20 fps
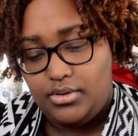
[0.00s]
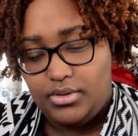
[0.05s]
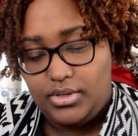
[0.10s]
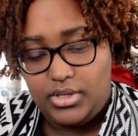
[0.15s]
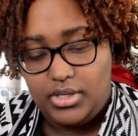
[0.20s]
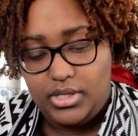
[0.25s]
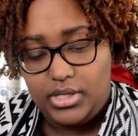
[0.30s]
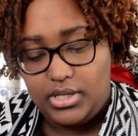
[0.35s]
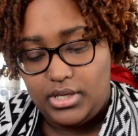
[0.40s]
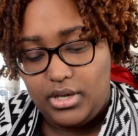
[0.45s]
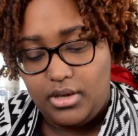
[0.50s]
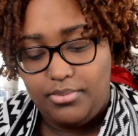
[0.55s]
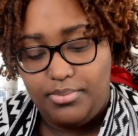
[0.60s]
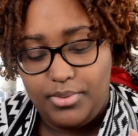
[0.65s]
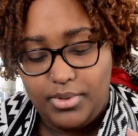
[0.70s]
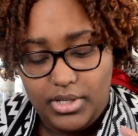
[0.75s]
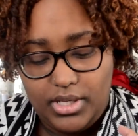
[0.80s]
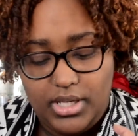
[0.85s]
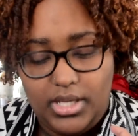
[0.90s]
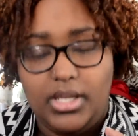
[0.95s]
the
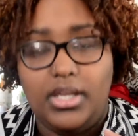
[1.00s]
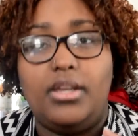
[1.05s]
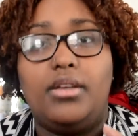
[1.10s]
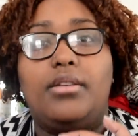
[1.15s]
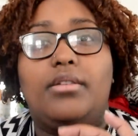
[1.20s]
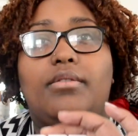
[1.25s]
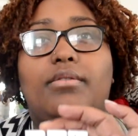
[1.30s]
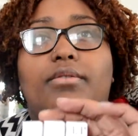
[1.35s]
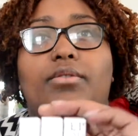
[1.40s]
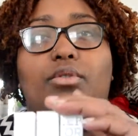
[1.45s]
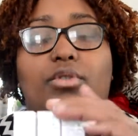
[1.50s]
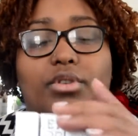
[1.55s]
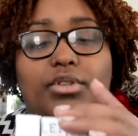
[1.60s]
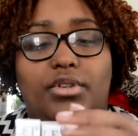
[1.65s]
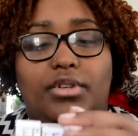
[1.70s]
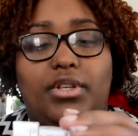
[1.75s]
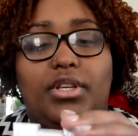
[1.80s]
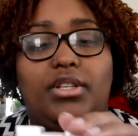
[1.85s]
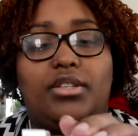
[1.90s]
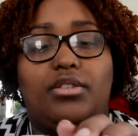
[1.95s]
company, of course,
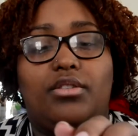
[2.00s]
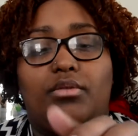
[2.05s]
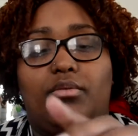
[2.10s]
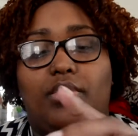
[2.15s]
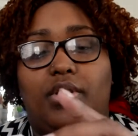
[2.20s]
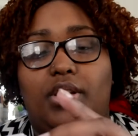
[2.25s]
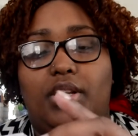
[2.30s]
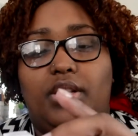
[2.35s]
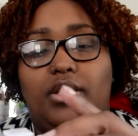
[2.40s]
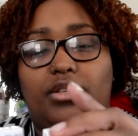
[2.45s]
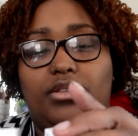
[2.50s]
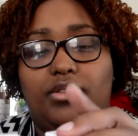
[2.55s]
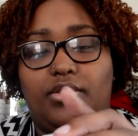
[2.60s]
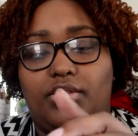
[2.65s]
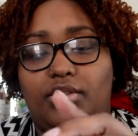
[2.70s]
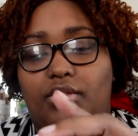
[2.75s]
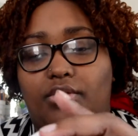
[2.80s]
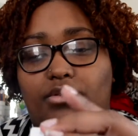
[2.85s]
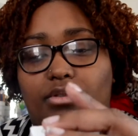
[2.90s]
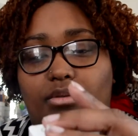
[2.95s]
are these three. Let's
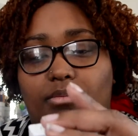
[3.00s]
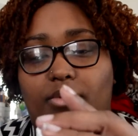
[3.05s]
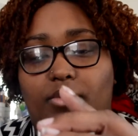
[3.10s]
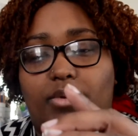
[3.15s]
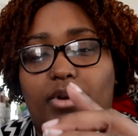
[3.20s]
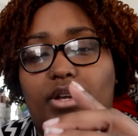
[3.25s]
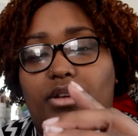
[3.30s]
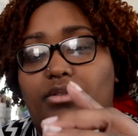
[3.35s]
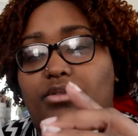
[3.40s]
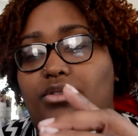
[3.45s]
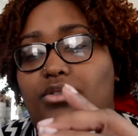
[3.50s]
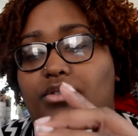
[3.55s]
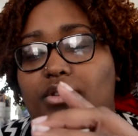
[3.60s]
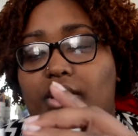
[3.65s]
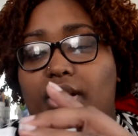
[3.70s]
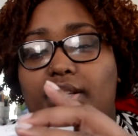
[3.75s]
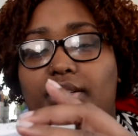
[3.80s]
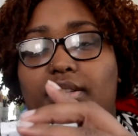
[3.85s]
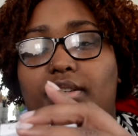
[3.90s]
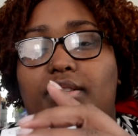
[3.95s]
turn them around so you
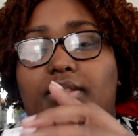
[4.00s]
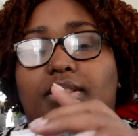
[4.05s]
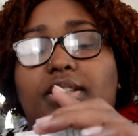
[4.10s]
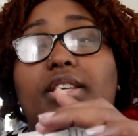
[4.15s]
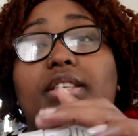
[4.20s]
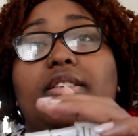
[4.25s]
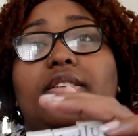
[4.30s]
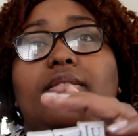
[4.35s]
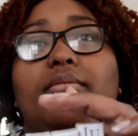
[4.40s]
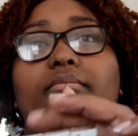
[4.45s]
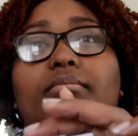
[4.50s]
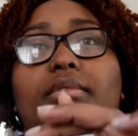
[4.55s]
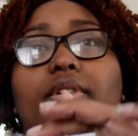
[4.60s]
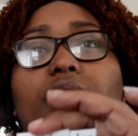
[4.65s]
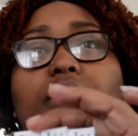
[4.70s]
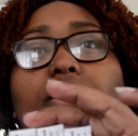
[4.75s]
guys can see them.